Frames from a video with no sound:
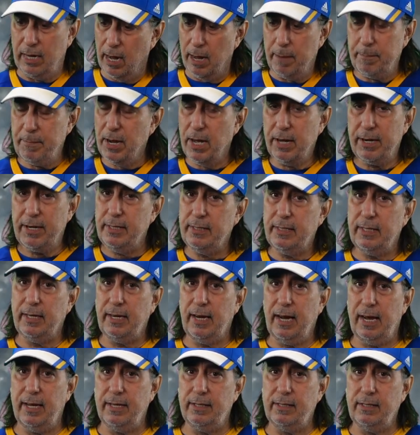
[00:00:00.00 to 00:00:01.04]
I'm not into
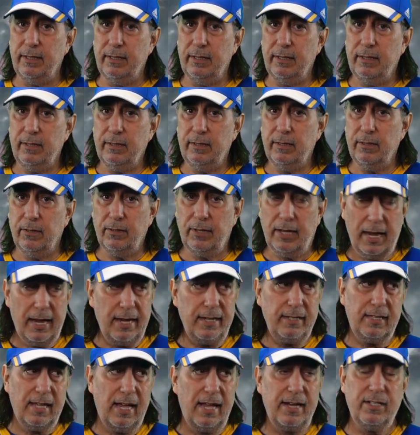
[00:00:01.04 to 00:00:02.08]
that, okay?
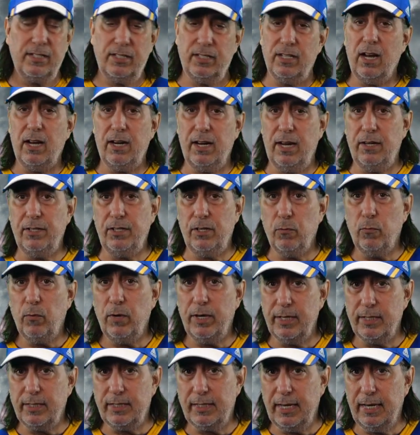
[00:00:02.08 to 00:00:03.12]
That is not how you
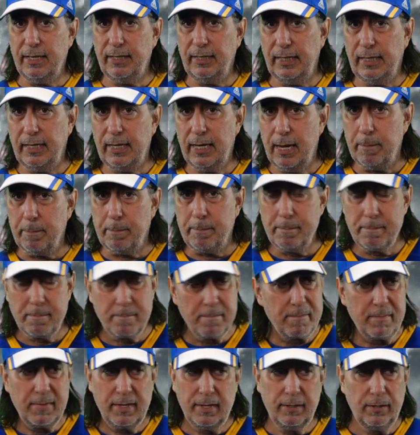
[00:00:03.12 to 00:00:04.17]
win a Stanley Cup.
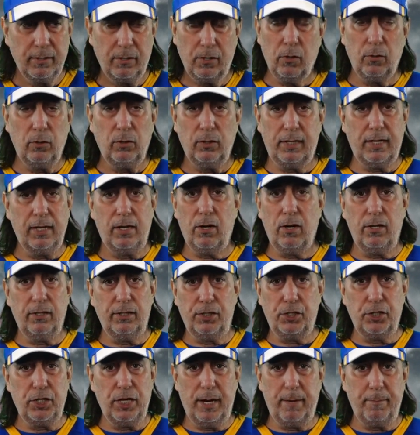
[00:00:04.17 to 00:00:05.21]
Go look at all the
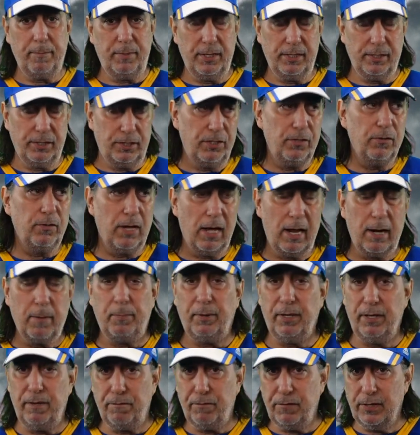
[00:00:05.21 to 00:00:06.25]
champions. You got to
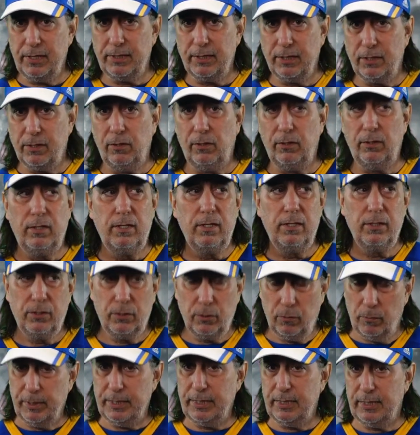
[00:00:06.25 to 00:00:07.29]
play physical to
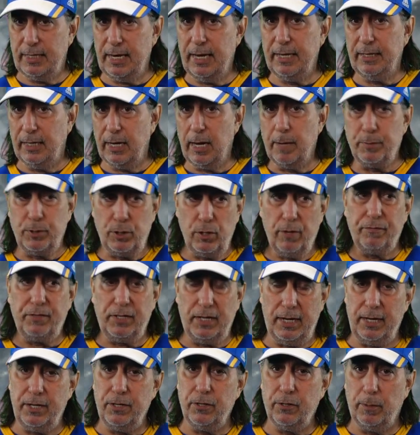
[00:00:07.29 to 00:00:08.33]
win Stanley Cups. You have to
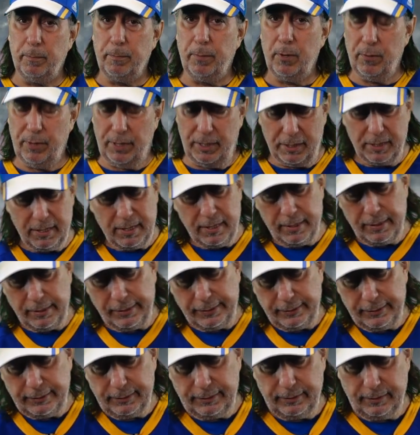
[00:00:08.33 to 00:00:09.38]
hit your opponent.
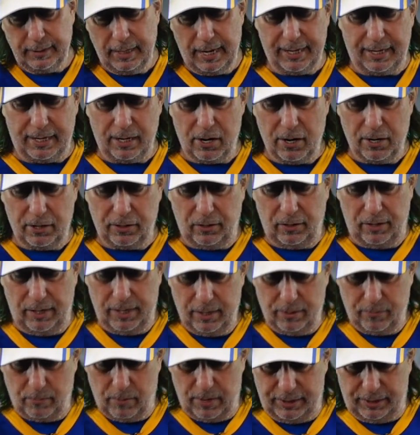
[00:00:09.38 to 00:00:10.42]
I can argue
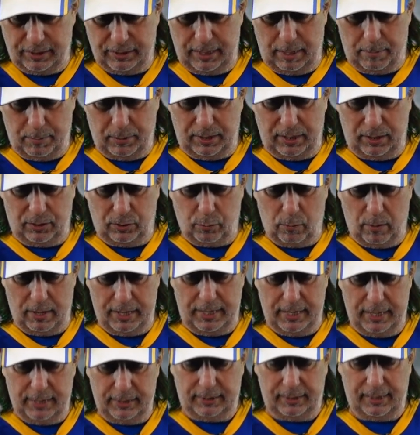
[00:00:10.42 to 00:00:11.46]
here, what, the Sabres had 20
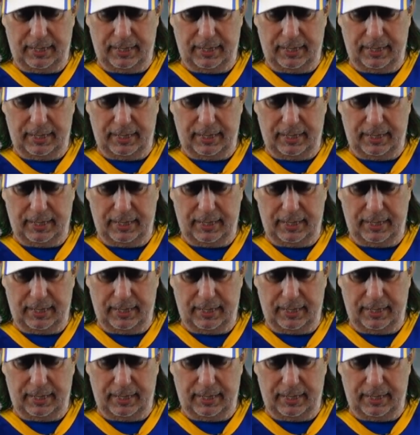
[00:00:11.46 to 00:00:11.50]
hits.